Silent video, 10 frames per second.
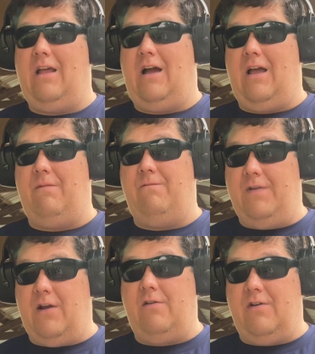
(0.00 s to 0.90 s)
I am
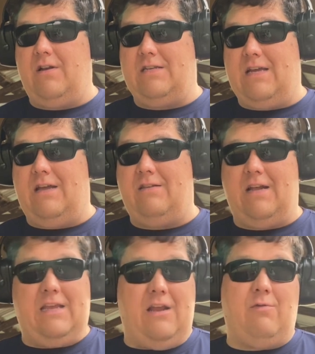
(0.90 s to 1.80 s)
very, very sad that I
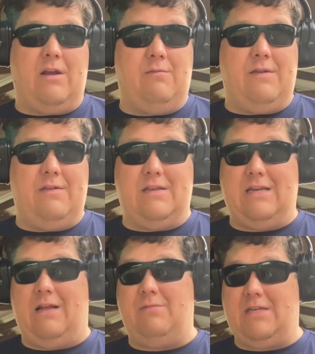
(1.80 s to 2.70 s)
can't recommend this,
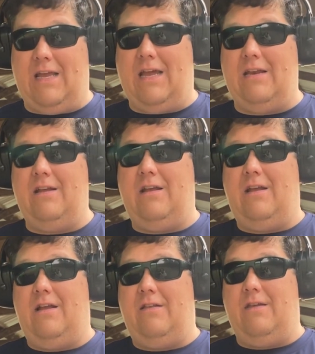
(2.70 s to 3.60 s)
and I'm sad
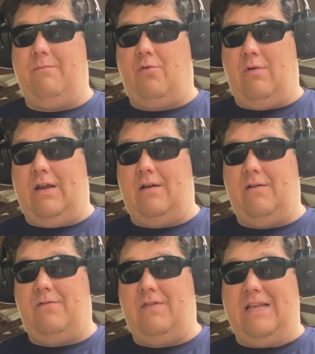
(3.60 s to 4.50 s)
that Beretta
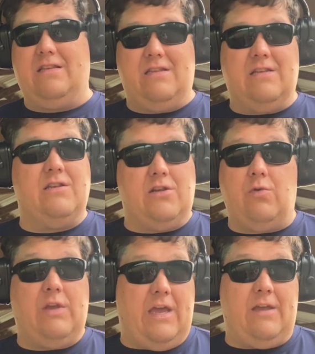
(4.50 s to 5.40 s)
thinks this is
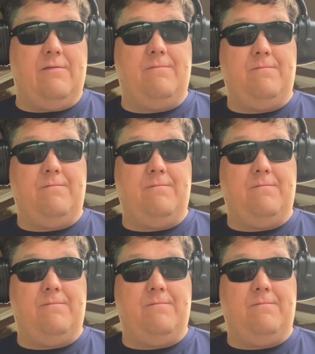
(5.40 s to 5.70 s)
okay.